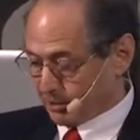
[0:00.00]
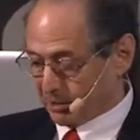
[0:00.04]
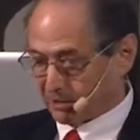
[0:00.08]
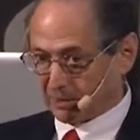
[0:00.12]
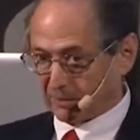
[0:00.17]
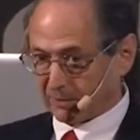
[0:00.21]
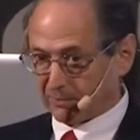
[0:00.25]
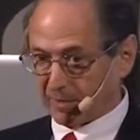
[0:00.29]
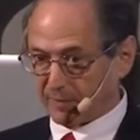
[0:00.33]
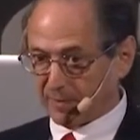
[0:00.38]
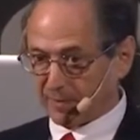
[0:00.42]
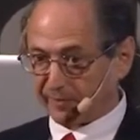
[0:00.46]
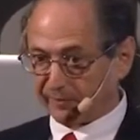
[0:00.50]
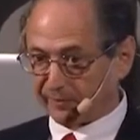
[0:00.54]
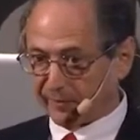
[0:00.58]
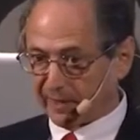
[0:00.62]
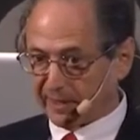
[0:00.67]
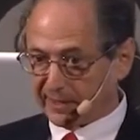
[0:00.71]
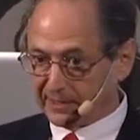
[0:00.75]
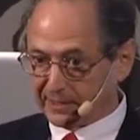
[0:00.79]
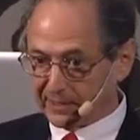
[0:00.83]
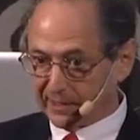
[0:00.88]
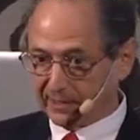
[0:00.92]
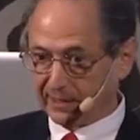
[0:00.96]
So maybe
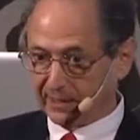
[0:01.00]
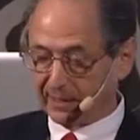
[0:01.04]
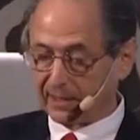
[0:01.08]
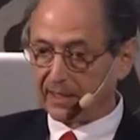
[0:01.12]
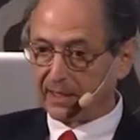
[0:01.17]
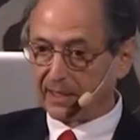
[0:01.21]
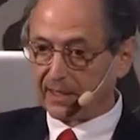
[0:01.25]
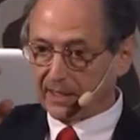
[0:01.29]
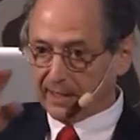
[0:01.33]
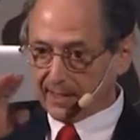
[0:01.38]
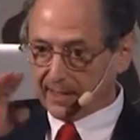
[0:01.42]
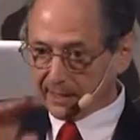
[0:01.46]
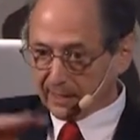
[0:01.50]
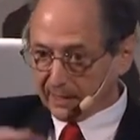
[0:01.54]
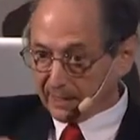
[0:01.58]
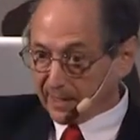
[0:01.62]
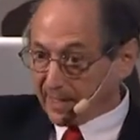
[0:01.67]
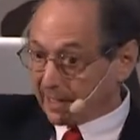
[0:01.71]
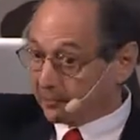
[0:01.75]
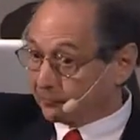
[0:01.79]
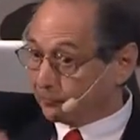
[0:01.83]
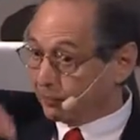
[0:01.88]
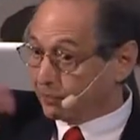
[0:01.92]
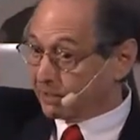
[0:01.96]
finding an
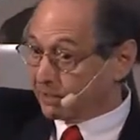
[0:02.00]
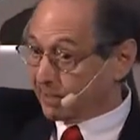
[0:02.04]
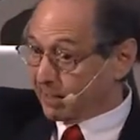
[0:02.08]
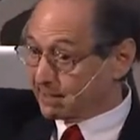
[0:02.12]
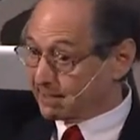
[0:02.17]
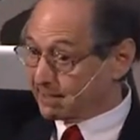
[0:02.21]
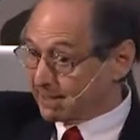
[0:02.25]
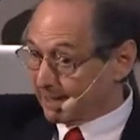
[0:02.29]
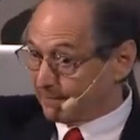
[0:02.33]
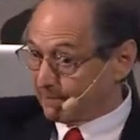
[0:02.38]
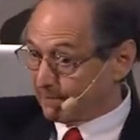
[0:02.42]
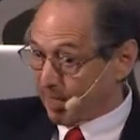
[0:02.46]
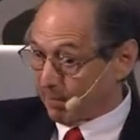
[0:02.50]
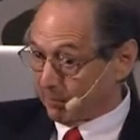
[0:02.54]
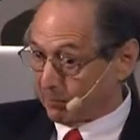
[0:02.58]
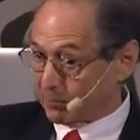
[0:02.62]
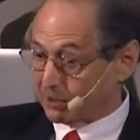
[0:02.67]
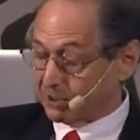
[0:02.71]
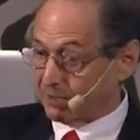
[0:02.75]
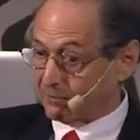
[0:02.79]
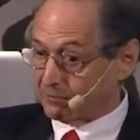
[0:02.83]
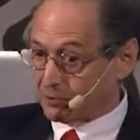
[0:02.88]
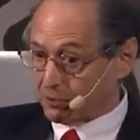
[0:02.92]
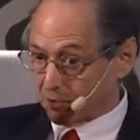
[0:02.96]
electron density map
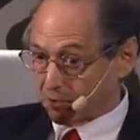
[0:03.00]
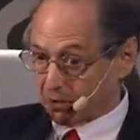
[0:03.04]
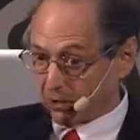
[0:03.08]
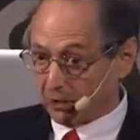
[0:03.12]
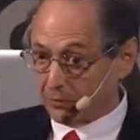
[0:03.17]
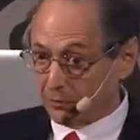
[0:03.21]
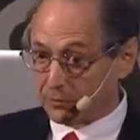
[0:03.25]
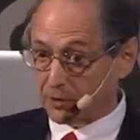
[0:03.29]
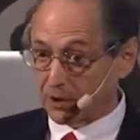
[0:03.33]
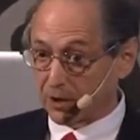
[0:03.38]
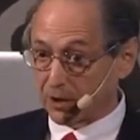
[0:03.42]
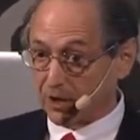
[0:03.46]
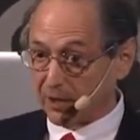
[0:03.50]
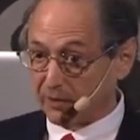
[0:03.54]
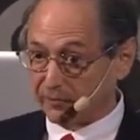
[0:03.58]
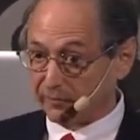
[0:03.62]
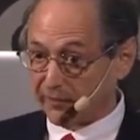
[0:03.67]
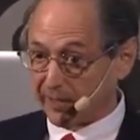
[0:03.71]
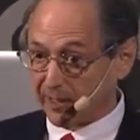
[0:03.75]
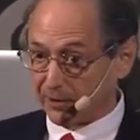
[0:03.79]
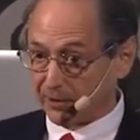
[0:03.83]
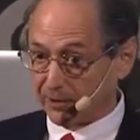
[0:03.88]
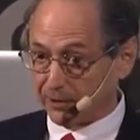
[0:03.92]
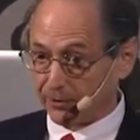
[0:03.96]
which gives you the lowest R
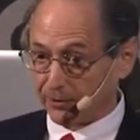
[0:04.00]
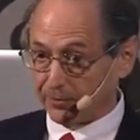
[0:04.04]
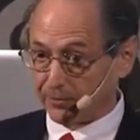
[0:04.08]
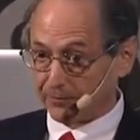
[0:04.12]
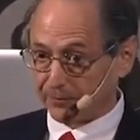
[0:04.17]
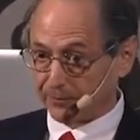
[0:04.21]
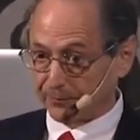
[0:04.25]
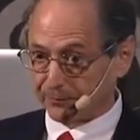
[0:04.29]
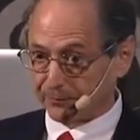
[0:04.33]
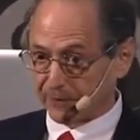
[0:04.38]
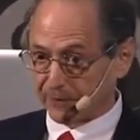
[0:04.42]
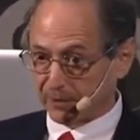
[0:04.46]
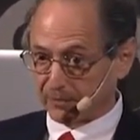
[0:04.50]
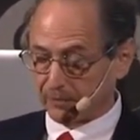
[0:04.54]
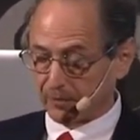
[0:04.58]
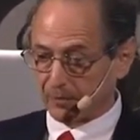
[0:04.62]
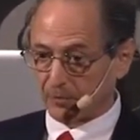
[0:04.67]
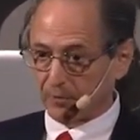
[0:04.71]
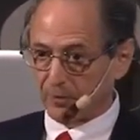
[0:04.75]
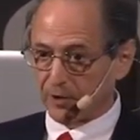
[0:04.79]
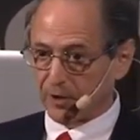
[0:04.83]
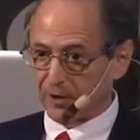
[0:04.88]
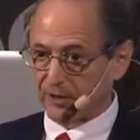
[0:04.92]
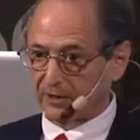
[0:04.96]
value will
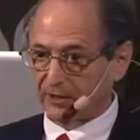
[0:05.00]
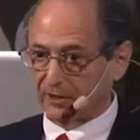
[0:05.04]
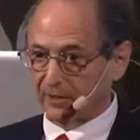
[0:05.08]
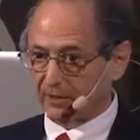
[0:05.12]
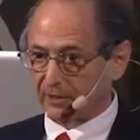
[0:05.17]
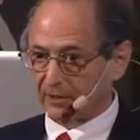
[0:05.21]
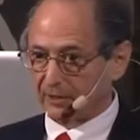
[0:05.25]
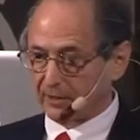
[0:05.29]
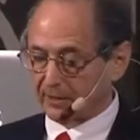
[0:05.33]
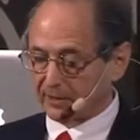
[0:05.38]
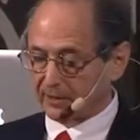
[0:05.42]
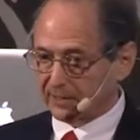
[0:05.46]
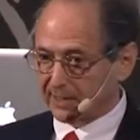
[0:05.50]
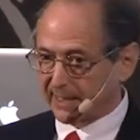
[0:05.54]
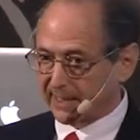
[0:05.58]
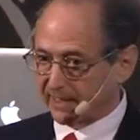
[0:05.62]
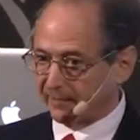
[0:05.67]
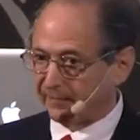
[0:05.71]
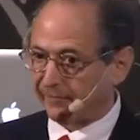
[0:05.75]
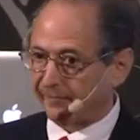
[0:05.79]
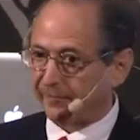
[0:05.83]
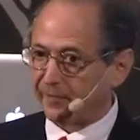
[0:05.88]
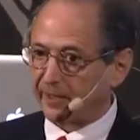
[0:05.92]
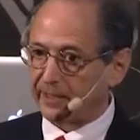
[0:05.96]
work. It's kind
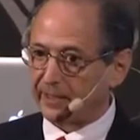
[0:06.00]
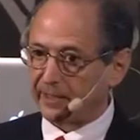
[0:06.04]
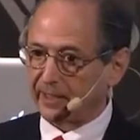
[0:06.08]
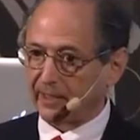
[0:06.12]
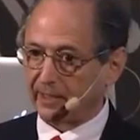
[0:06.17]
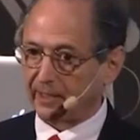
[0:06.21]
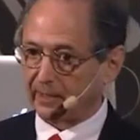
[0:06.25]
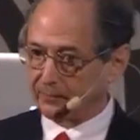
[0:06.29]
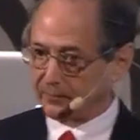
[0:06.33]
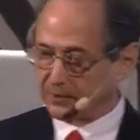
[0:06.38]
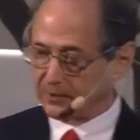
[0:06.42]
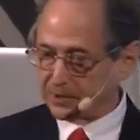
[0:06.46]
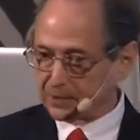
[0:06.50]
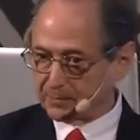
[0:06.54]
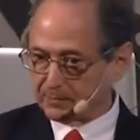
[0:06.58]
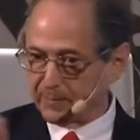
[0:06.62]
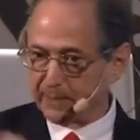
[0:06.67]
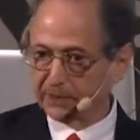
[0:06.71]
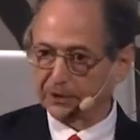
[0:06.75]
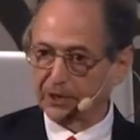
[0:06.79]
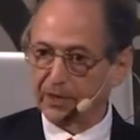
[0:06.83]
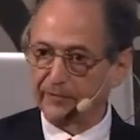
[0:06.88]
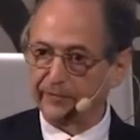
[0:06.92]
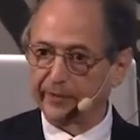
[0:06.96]
of fun now, this is
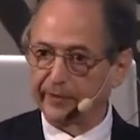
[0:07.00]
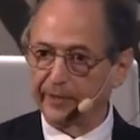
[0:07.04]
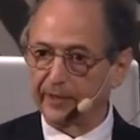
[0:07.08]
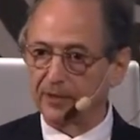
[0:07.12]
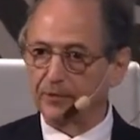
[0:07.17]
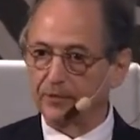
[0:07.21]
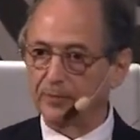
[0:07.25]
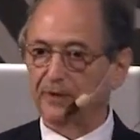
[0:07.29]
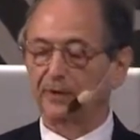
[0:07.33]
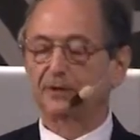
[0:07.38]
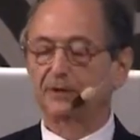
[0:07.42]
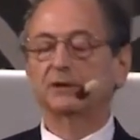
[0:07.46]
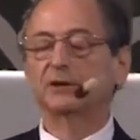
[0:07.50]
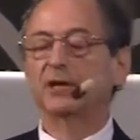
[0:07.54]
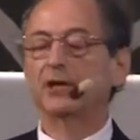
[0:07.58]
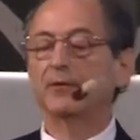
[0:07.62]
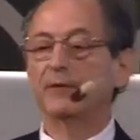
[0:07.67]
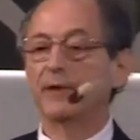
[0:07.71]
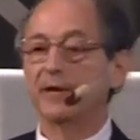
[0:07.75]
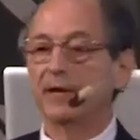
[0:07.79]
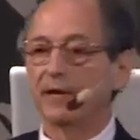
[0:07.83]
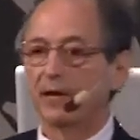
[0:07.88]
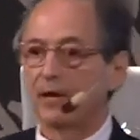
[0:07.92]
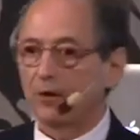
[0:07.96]
especially for Elwin and
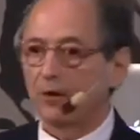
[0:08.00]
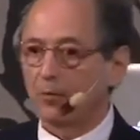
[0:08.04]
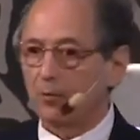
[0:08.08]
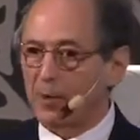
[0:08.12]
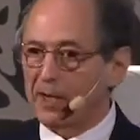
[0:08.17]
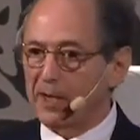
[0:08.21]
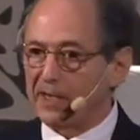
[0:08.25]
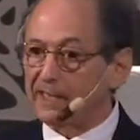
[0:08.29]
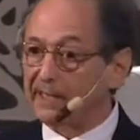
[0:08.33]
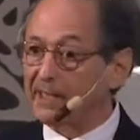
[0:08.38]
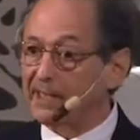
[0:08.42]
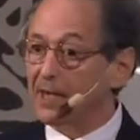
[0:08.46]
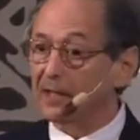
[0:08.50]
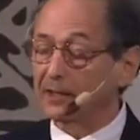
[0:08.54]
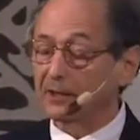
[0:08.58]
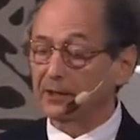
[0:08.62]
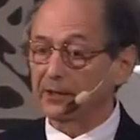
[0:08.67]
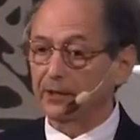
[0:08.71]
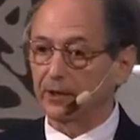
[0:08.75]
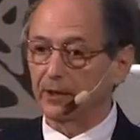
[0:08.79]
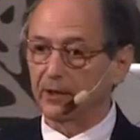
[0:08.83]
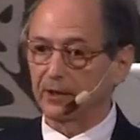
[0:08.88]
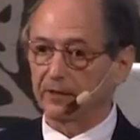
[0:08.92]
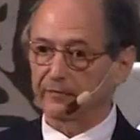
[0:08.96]
Sherry. We can calculate
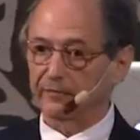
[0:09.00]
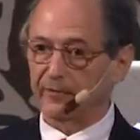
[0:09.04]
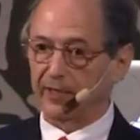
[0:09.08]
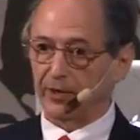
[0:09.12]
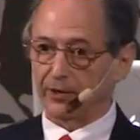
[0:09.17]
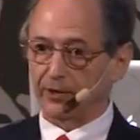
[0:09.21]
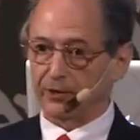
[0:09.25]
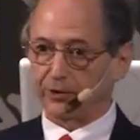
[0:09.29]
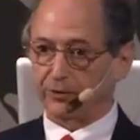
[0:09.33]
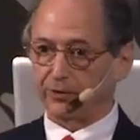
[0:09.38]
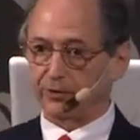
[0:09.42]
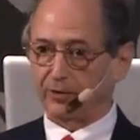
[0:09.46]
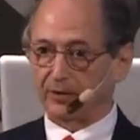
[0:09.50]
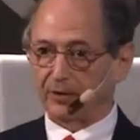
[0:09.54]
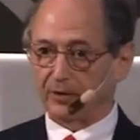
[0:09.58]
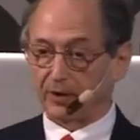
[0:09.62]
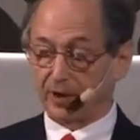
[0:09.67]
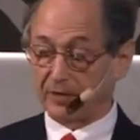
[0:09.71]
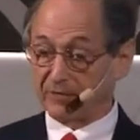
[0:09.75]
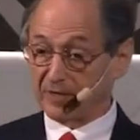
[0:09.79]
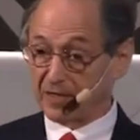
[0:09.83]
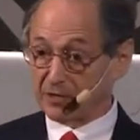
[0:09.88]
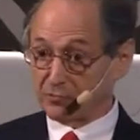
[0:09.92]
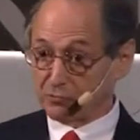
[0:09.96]
the R value
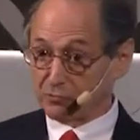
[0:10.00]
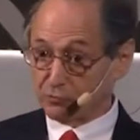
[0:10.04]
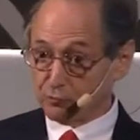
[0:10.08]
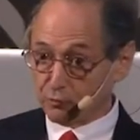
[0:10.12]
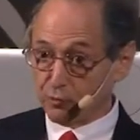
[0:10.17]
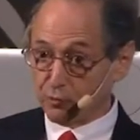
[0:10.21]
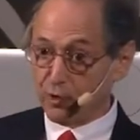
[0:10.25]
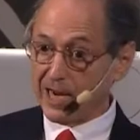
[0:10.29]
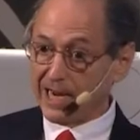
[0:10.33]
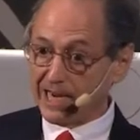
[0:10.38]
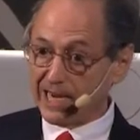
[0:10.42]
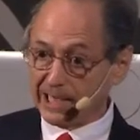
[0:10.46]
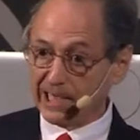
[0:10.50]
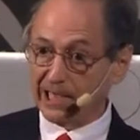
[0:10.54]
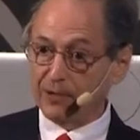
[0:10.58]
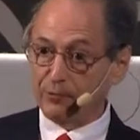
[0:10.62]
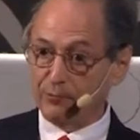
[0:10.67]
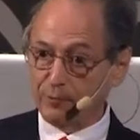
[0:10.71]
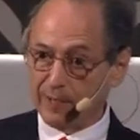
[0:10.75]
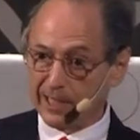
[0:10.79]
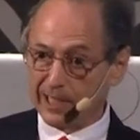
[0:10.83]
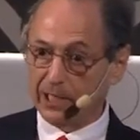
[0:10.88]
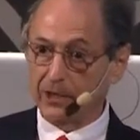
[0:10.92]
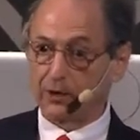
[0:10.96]
of a really,
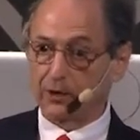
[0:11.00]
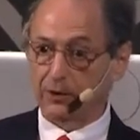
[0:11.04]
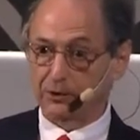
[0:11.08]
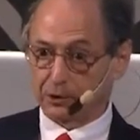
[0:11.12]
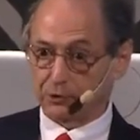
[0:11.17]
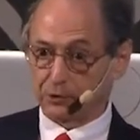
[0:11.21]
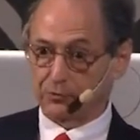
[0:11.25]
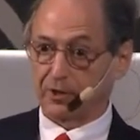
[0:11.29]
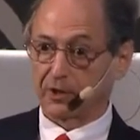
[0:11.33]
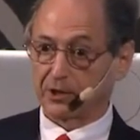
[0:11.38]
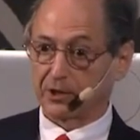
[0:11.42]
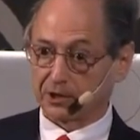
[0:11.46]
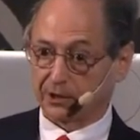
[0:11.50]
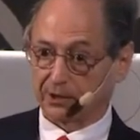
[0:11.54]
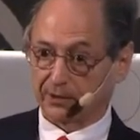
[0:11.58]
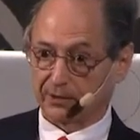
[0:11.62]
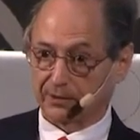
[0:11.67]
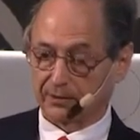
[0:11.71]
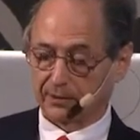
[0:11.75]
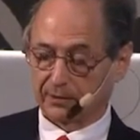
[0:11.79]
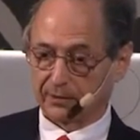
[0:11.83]
really large structure.